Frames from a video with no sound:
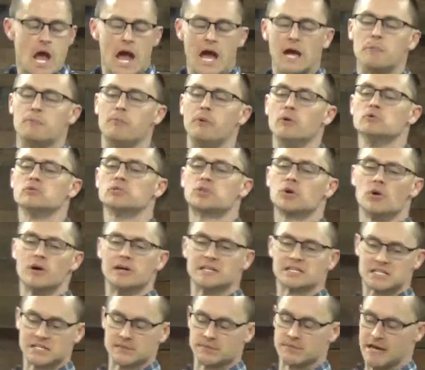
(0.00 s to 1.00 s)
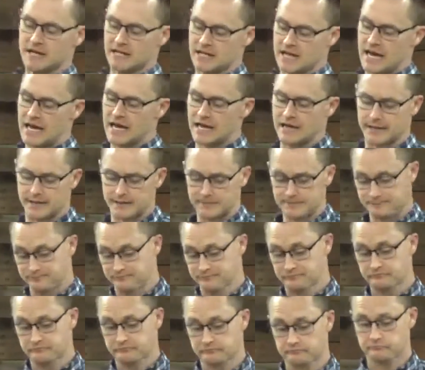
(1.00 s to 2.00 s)
El punto esta mañana
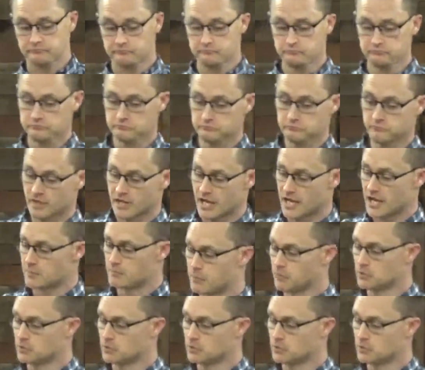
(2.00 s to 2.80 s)
El